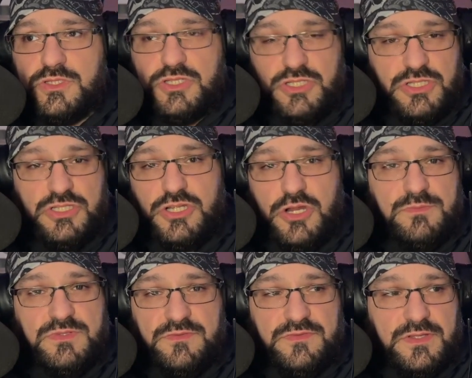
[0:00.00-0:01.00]
Just in
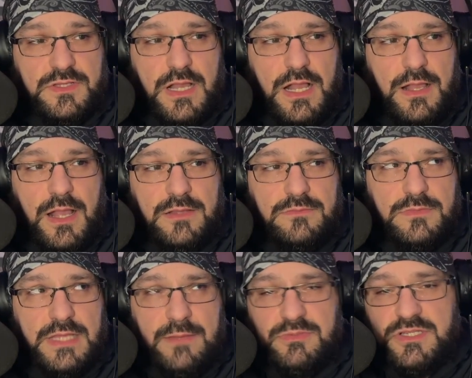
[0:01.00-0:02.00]
terms of, I
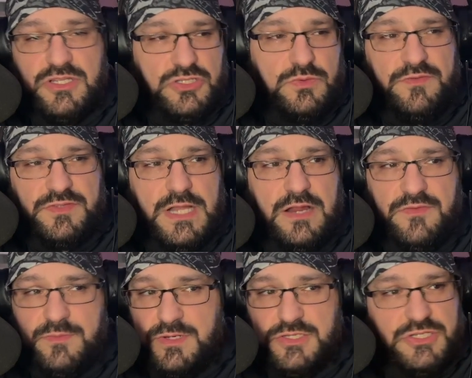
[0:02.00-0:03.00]
labeled it as toy
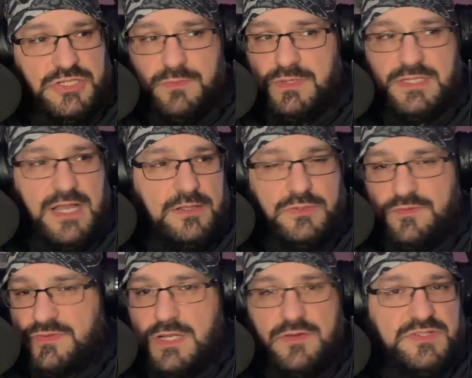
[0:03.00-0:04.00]
photography, but it's just going to be toy
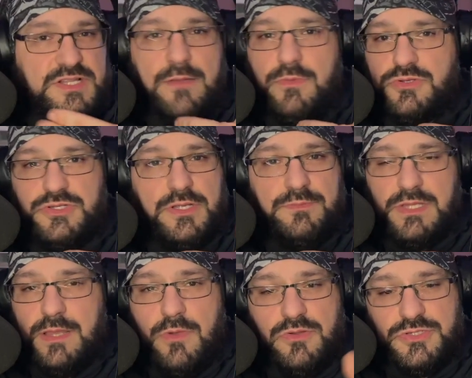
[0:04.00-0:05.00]
photography, stop motion, and
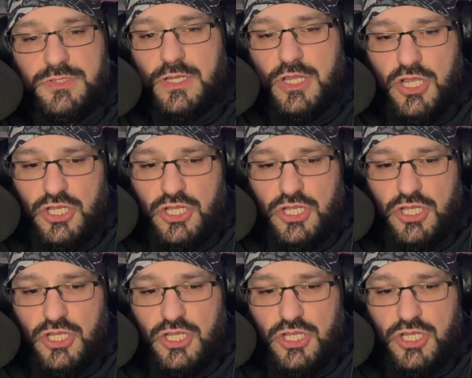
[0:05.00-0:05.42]
play motion.